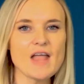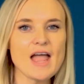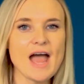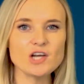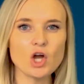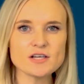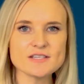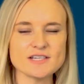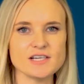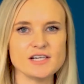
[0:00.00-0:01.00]
And
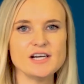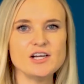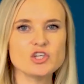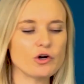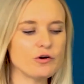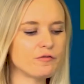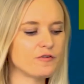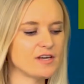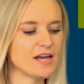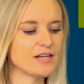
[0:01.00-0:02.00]
lastly, don't
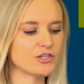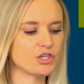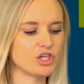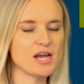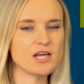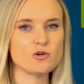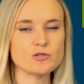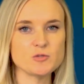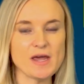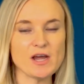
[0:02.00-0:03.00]
forget to check your
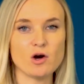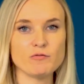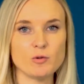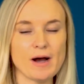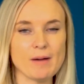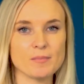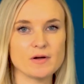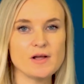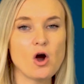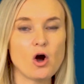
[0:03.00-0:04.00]
spec of your pump.
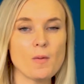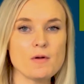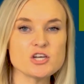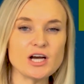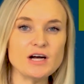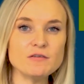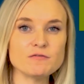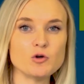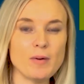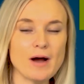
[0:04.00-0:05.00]
On the shelf,
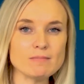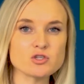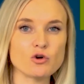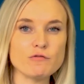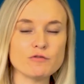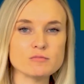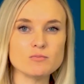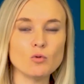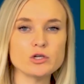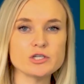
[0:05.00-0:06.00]
your pumps go from
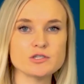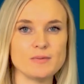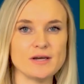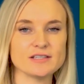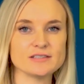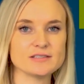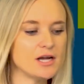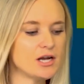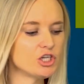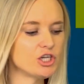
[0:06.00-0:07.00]
smallest to biggest.
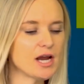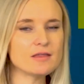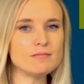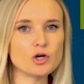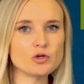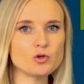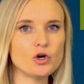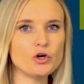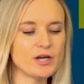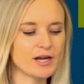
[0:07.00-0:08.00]
Check the model
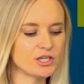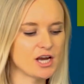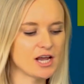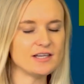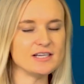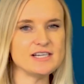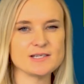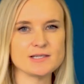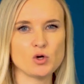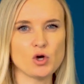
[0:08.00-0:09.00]
code and check the
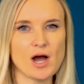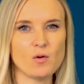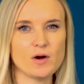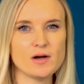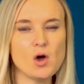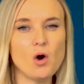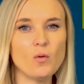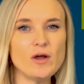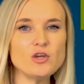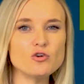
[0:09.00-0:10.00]
liters per hour.
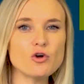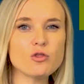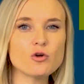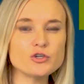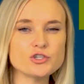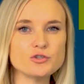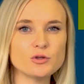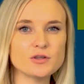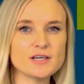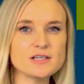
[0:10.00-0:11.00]
When you know those two
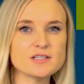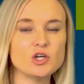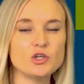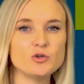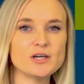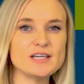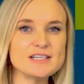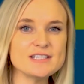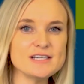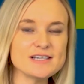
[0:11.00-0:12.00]
things, you can
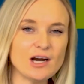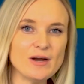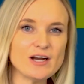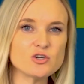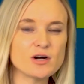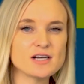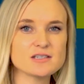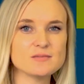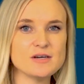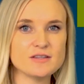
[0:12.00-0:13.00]
easily direct your
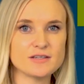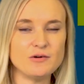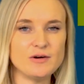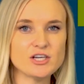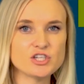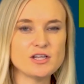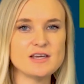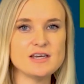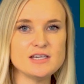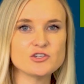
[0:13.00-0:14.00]
customer in the direction that
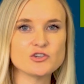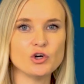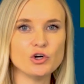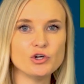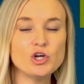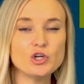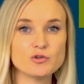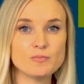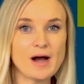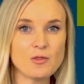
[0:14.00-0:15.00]
they need to go
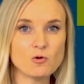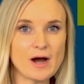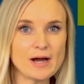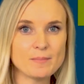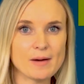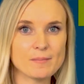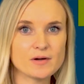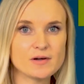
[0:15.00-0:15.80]
to buy the right pump.